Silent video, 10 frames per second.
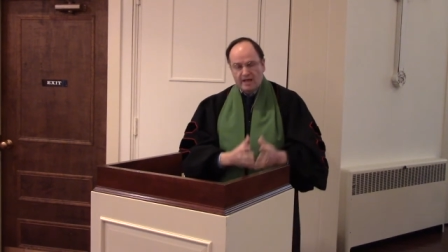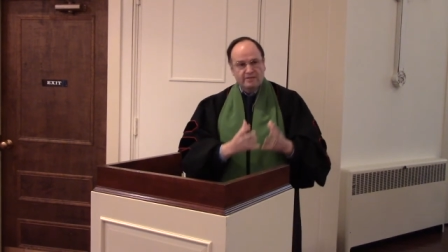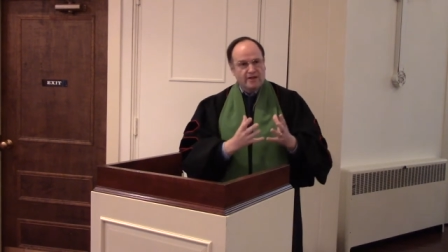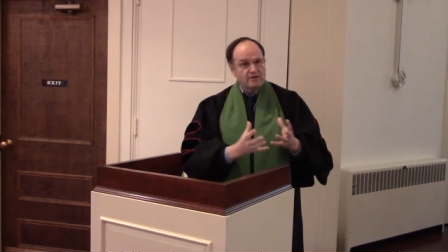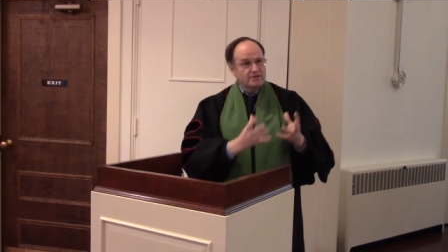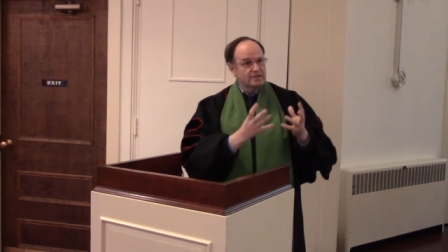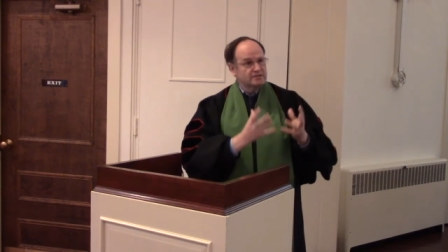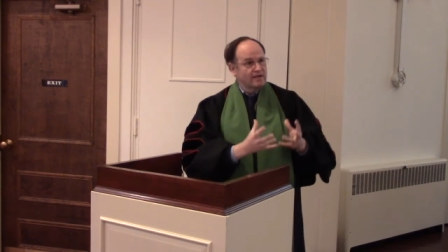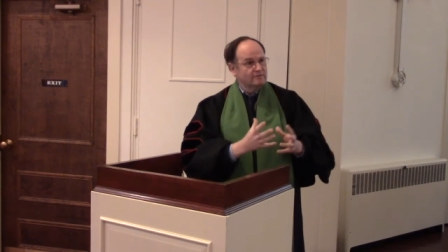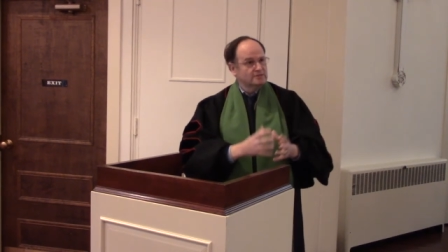
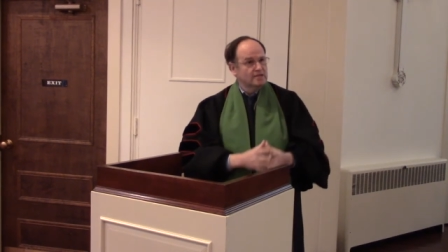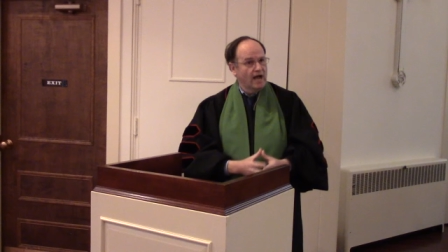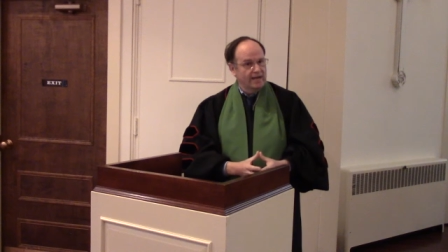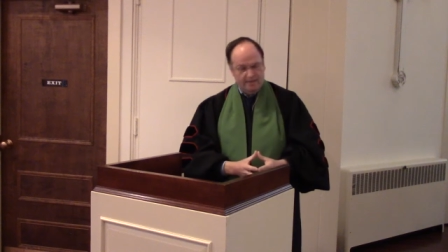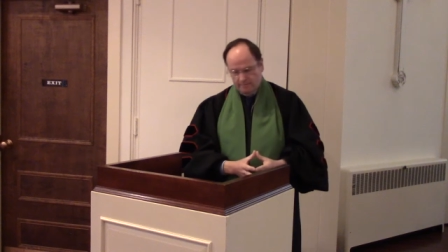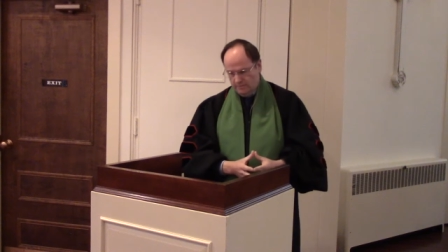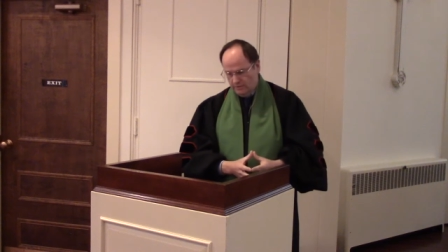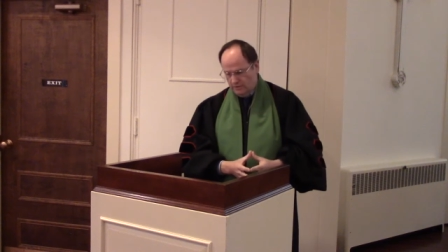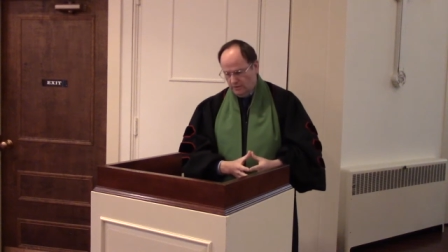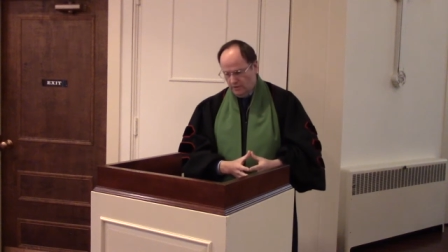37
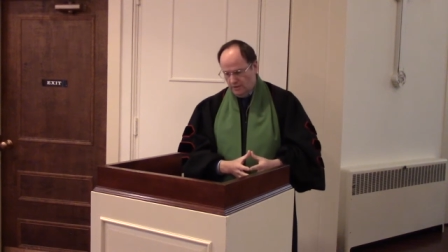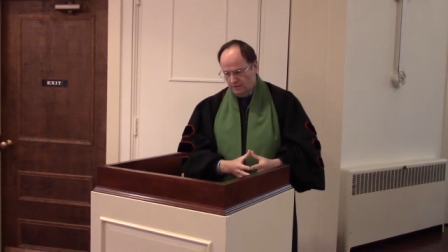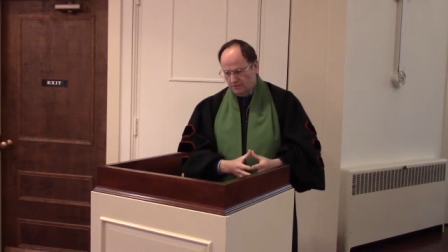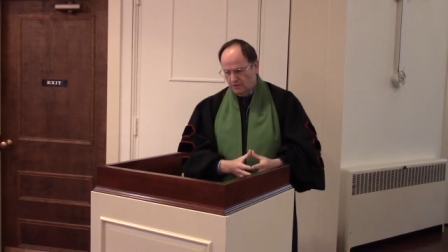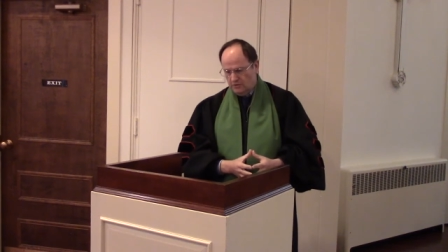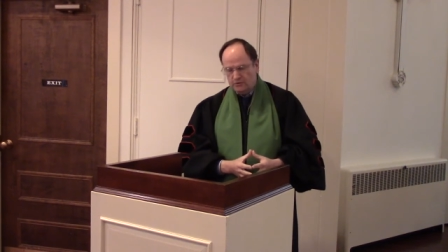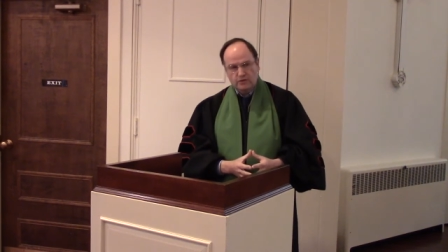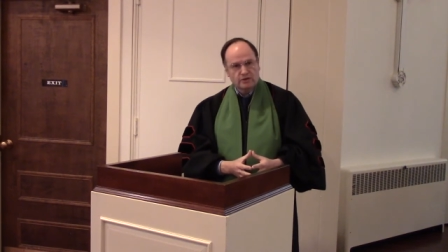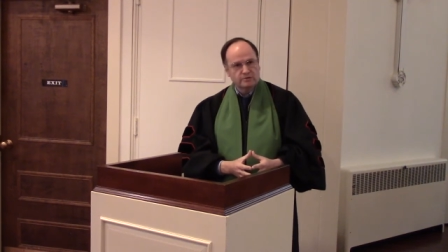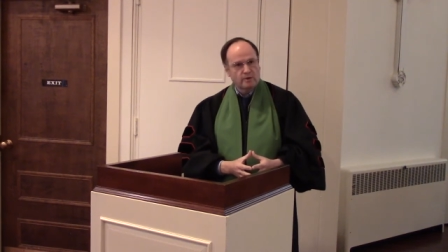times, Jesus
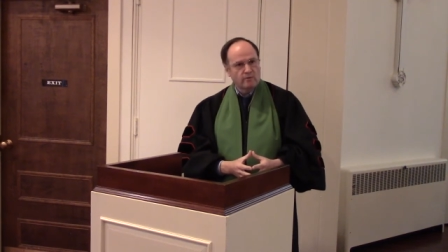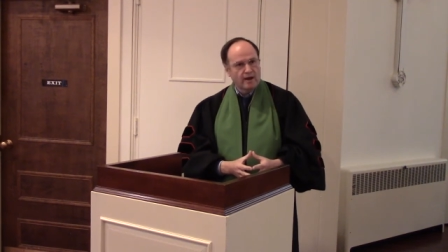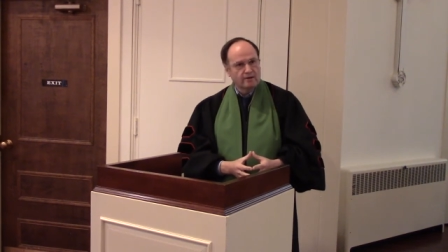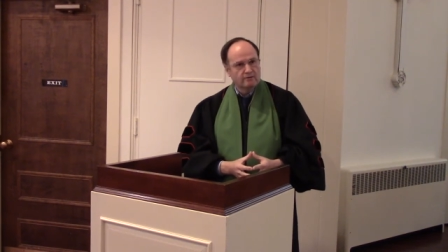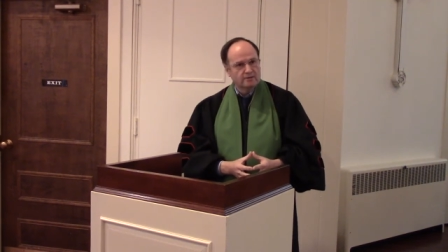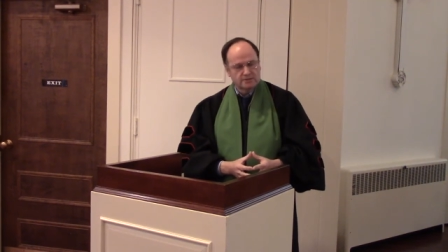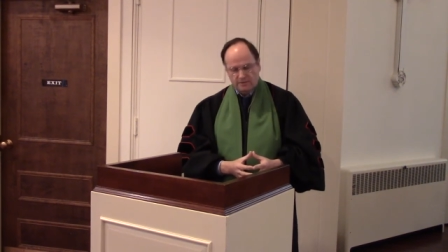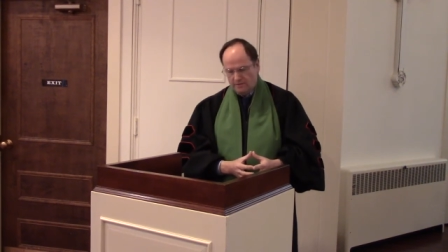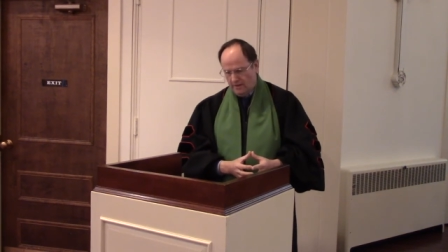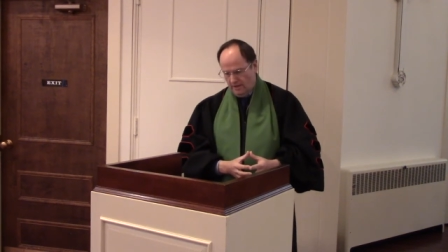does miraculous
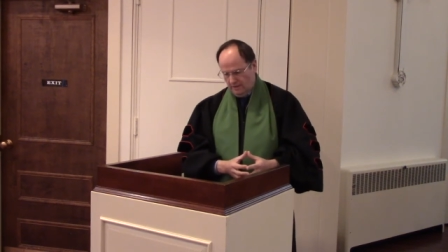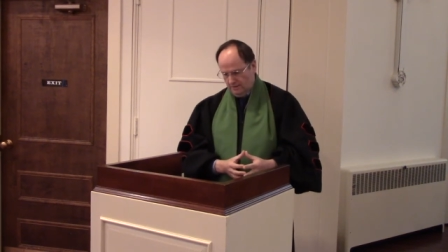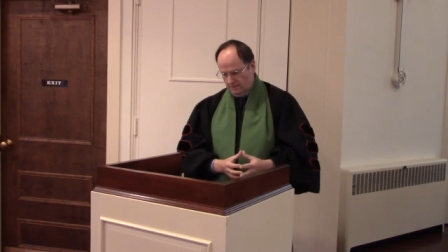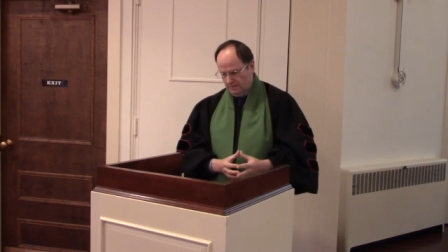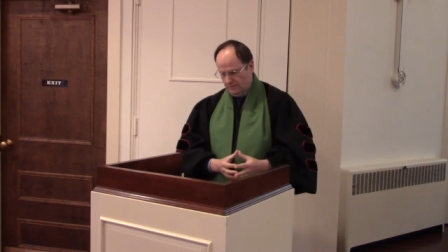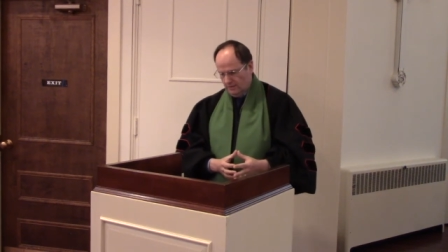things.